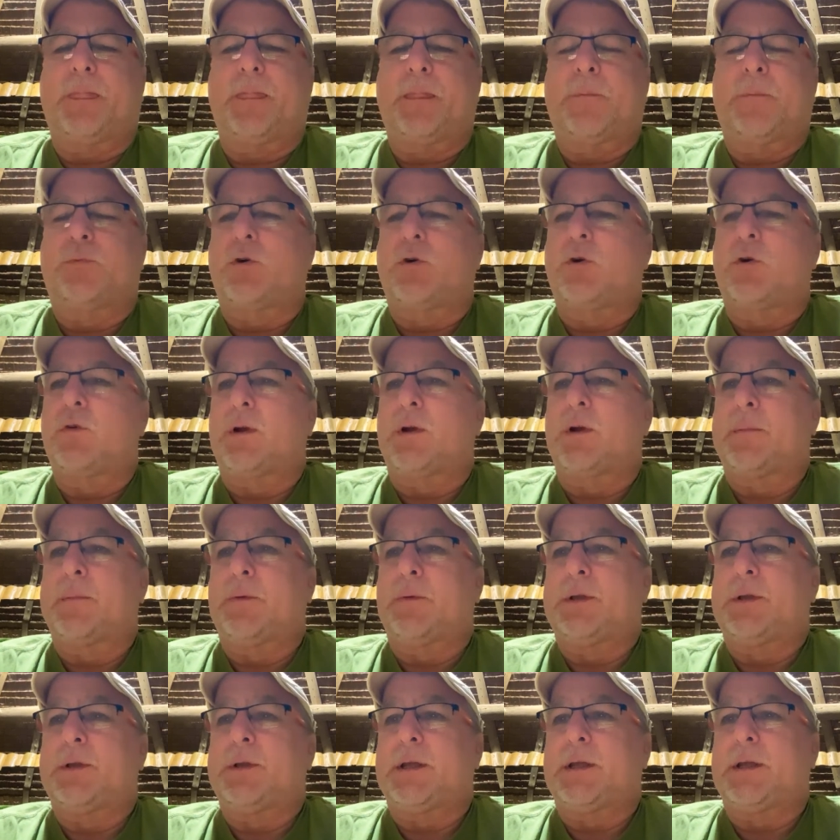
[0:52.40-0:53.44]
program that
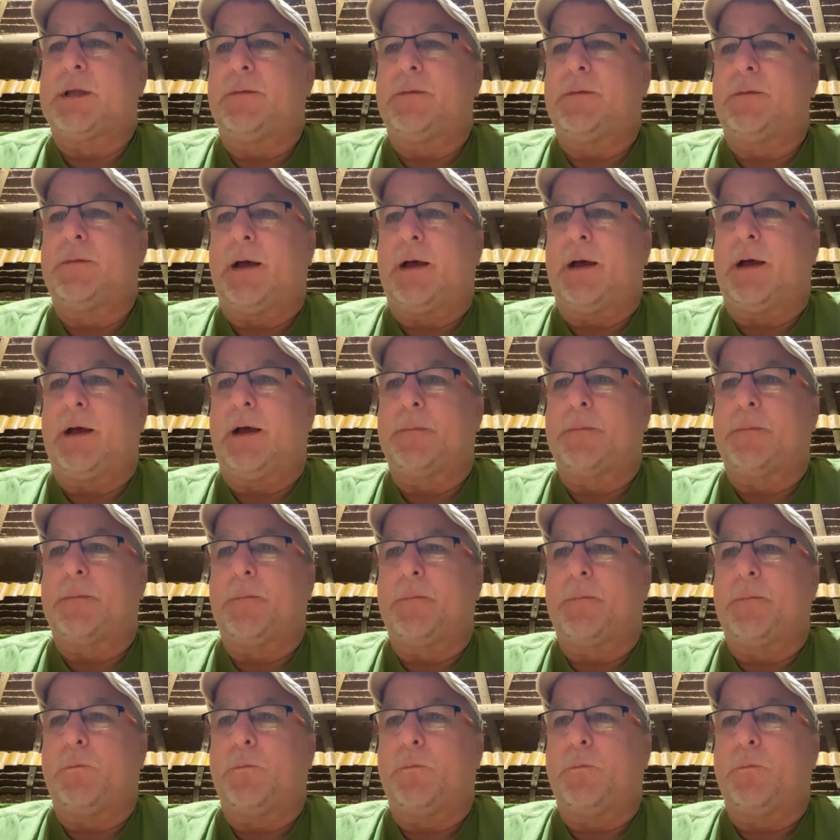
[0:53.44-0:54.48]
we did
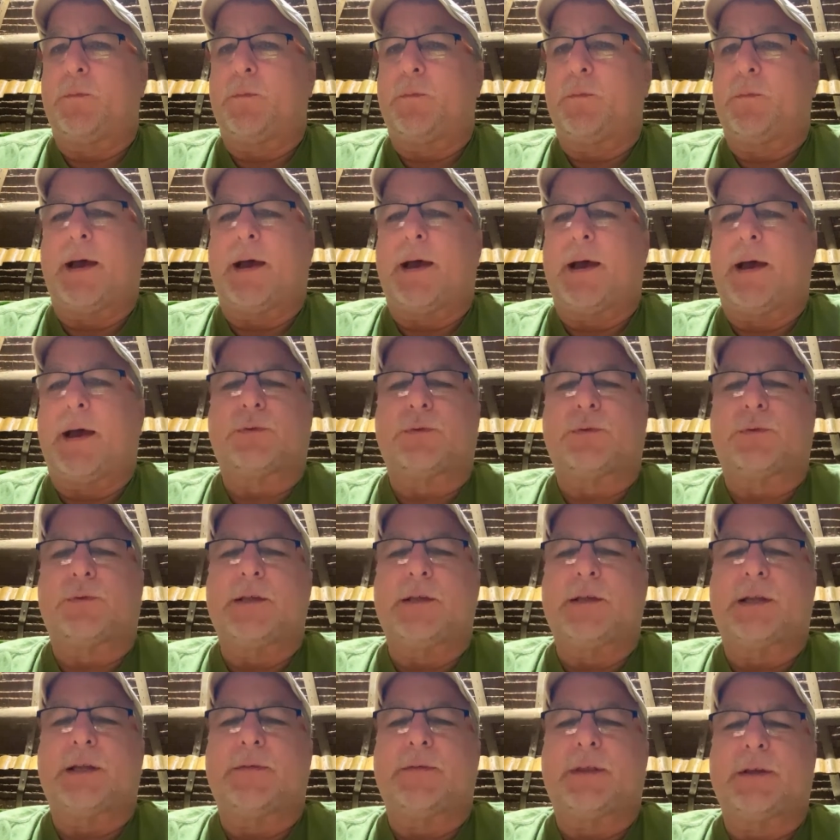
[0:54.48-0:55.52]
with bags of
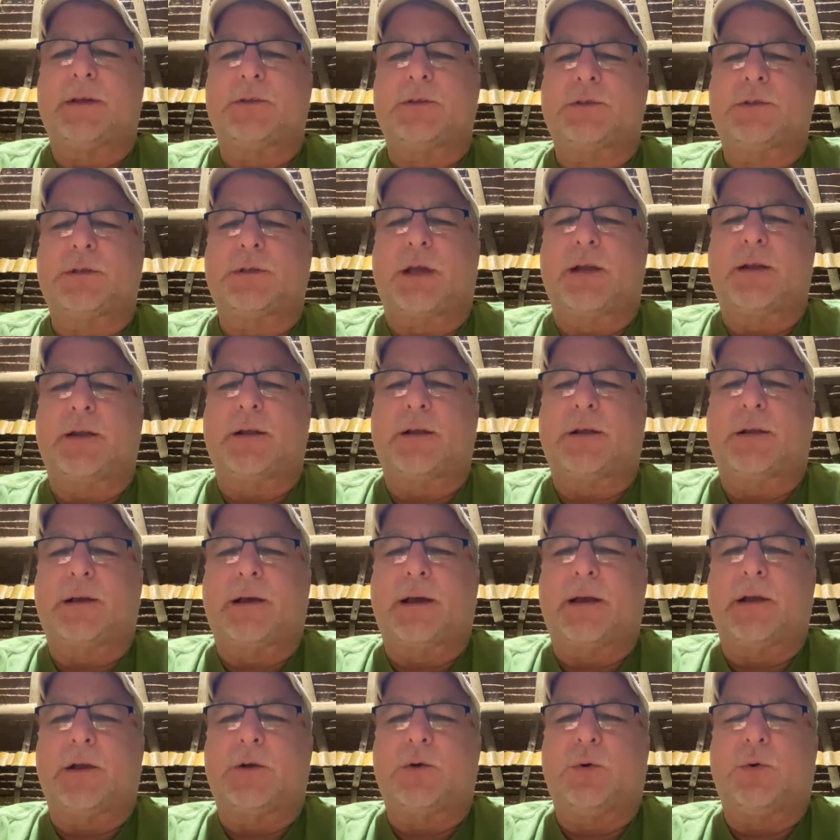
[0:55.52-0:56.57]
rice and everything. So it's kind
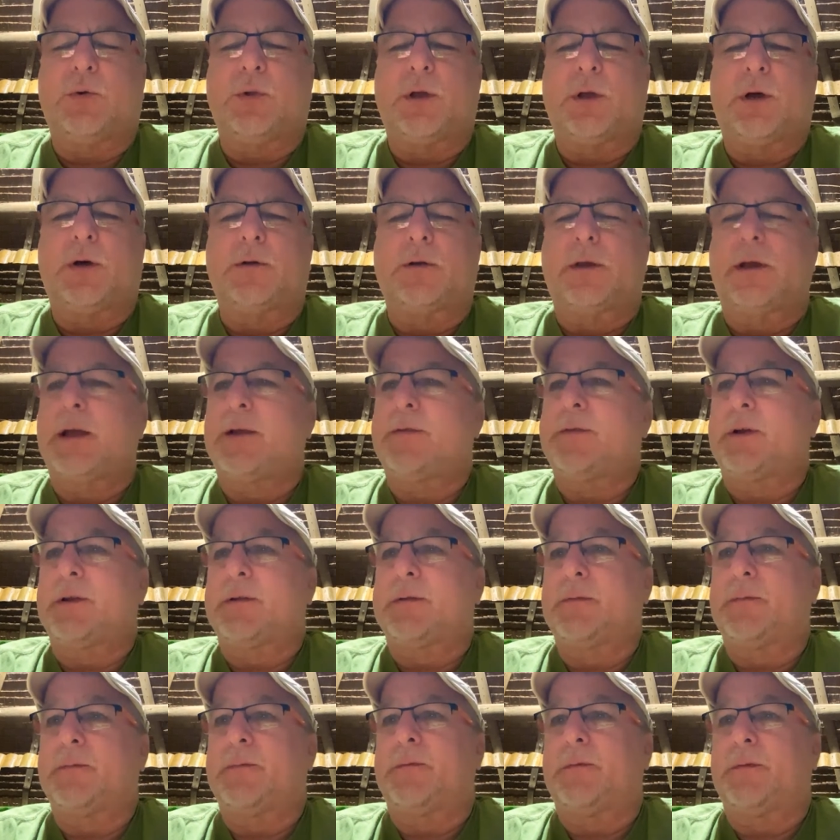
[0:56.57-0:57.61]
of cool though. Kind of a
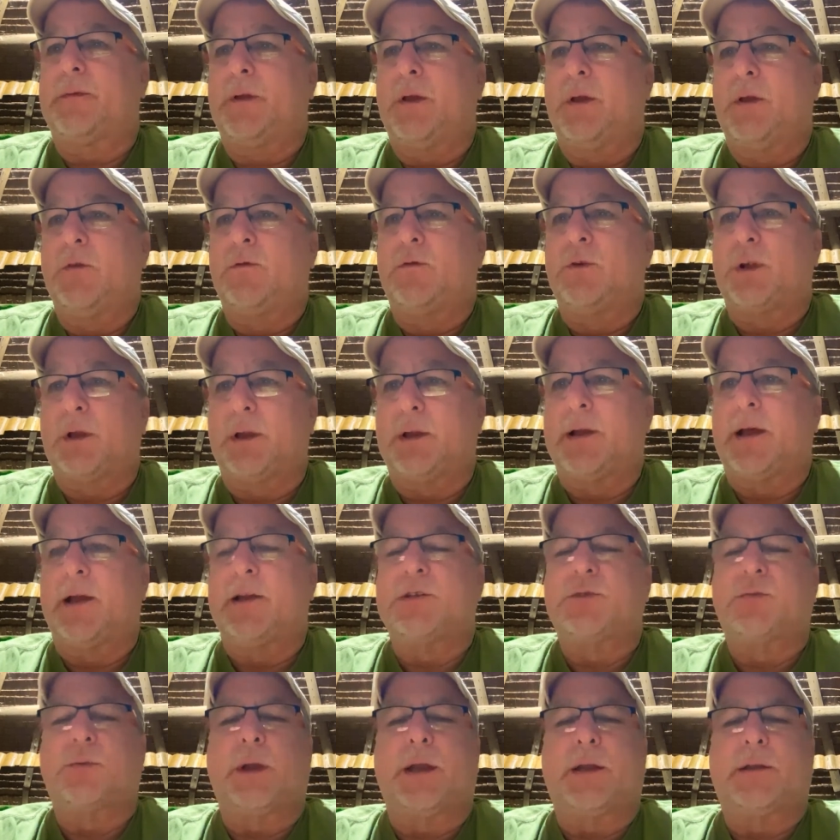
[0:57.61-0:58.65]
really
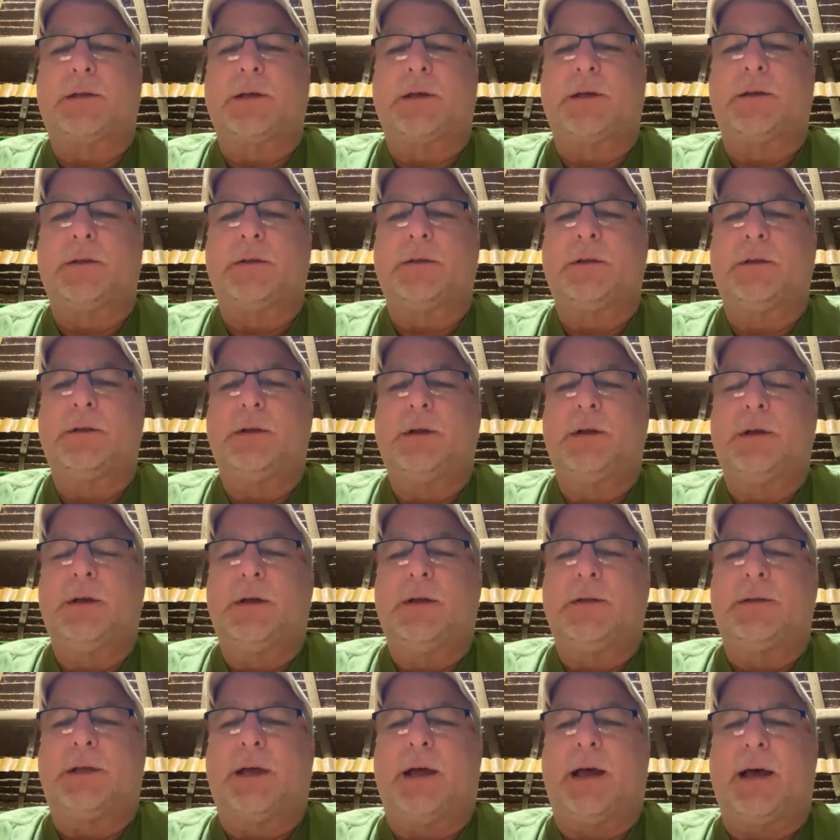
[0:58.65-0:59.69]
nice week to
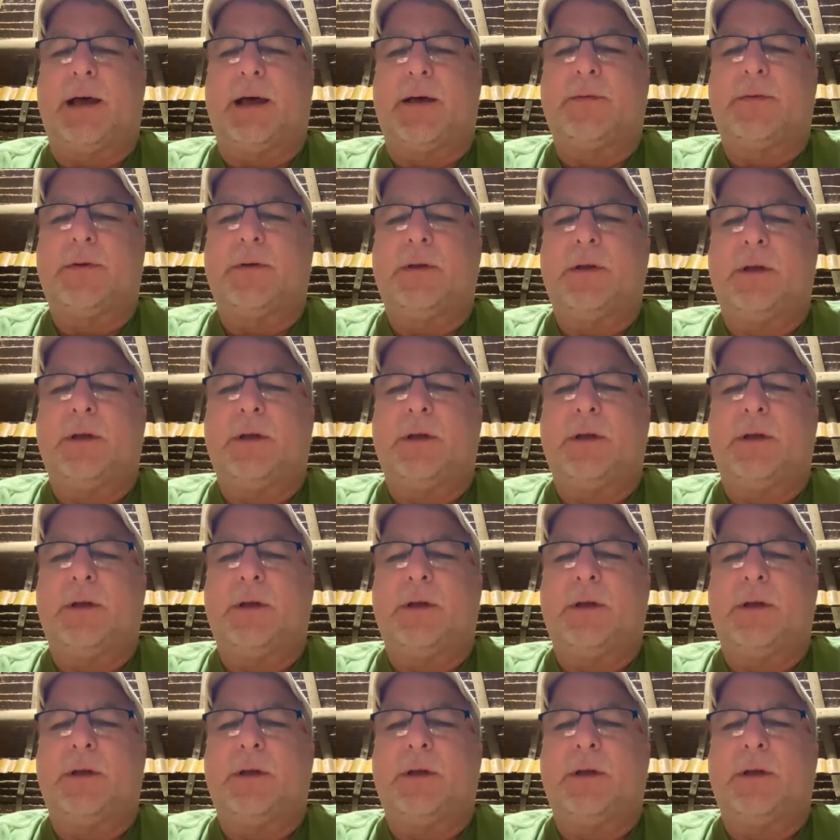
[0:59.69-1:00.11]
have.